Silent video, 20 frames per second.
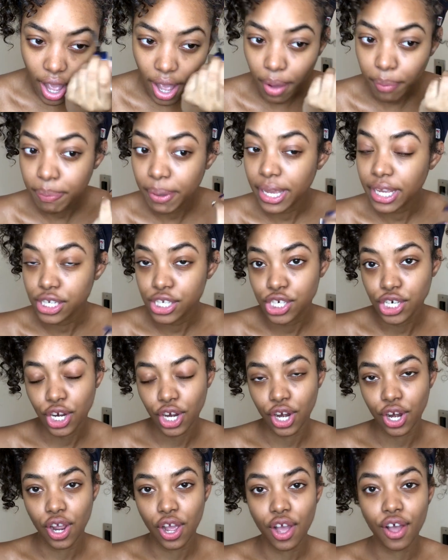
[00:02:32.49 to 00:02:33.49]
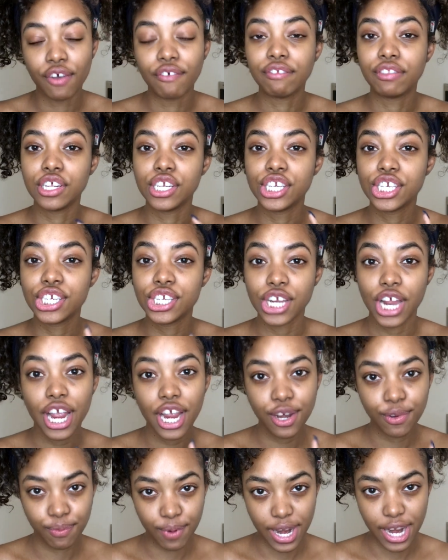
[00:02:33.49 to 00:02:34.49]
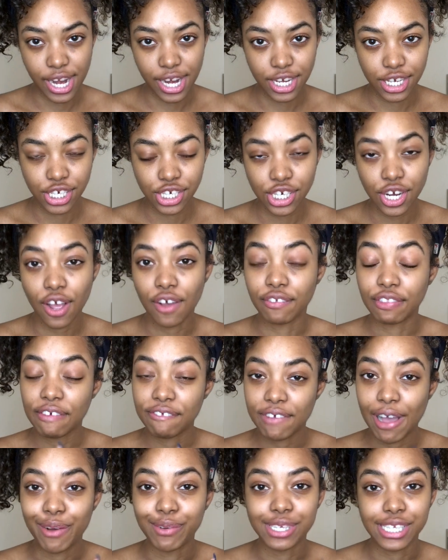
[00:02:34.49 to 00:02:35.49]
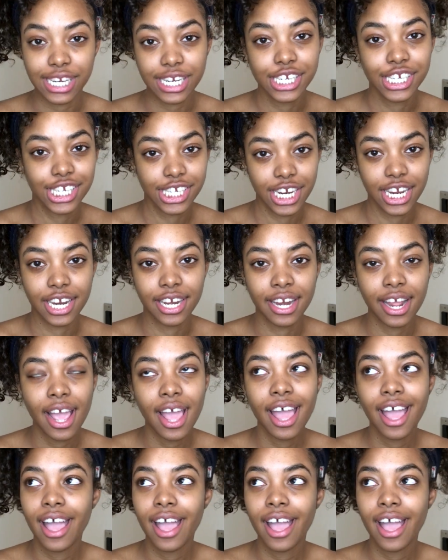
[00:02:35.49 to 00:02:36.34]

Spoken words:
a picture of the shade range of the foundation,